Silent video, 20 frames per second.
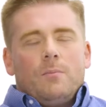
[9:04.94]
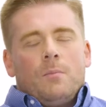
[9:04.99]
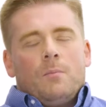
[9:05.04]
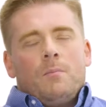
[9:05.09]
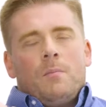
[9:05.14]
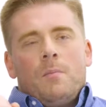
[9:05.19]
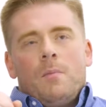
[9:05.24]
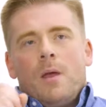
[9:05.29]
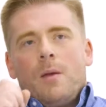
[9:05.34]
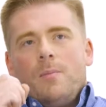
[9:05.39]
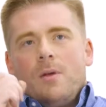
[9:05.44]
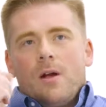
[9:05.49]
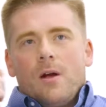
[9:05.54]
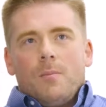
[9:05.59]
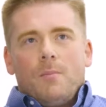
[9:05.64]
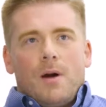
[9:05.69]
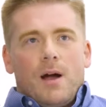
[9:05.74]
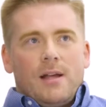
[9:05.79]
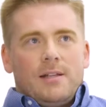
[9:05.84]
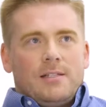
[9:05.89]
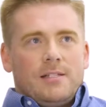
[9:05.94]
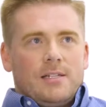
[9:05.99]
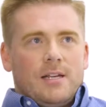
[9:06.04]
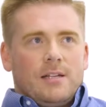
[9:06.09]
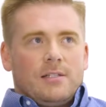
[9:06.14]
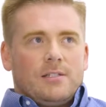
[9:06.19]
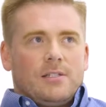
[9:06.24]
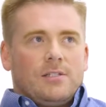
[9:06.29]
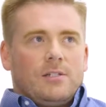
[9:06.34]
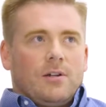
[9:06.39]
Maybe our
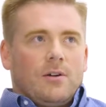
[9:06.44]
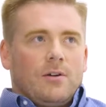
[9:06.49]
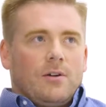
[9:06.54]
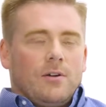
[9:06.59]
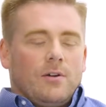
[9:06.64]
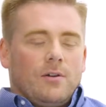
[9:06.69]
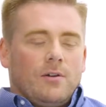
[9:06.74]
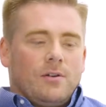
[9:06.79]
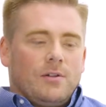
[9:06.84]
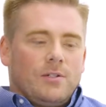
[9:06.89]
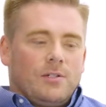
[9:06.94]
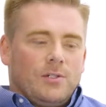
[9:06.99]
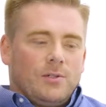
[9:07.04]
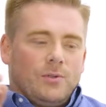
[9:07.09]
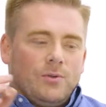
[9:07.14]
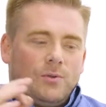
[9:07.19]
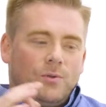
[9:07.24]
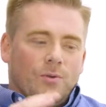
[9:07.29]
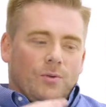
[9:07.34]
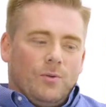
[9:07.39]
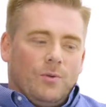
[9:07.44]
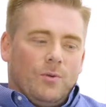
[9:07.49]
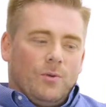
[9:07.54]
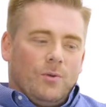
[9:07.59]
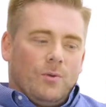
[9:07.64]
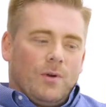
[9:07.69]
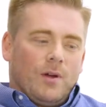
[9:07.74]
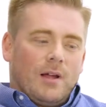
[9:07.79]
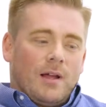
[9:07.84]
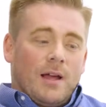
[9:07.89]
mindsets turn
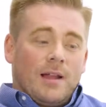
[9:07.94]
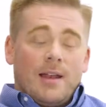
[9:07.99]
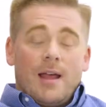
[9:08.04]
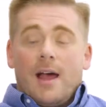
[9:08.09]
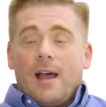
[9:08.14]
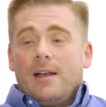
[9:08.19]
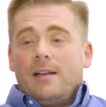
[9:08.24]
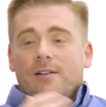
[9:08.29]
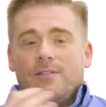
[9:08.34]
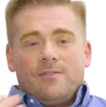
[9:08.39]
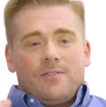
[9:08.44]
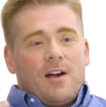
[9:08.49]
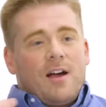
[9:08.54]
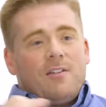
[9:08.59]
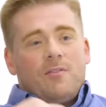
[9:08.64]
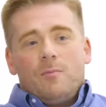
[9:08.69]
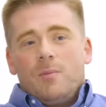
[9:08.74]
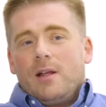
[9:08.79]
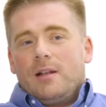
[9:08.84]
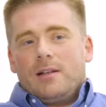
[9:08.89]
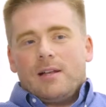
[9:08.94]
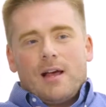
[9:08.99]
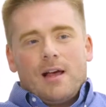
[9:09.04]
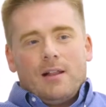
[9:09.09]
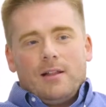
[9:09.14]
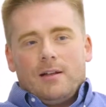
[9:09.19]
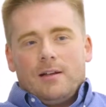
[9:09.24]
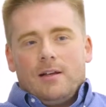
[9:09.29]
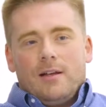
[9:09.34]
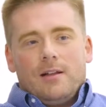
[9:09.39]
to a 9-to-5
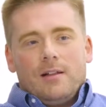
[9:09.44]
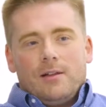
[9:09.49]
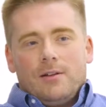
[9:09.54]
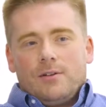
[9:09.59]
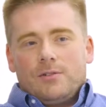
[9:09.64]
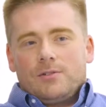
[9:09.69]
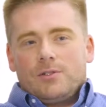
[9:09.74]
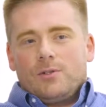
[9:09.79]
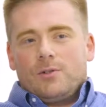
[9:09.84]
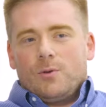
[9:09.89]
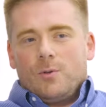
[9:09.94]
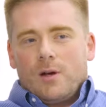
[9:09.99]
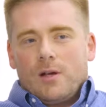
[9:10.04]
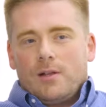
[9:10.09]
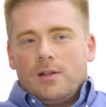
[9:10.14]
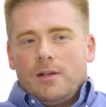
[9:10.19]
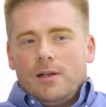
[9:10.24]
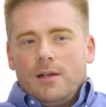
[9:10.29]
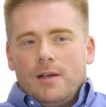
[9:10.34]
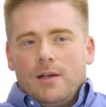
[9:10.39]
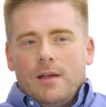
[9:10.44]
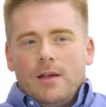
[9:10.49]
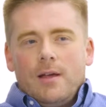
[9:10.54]
mentality a little too quickly.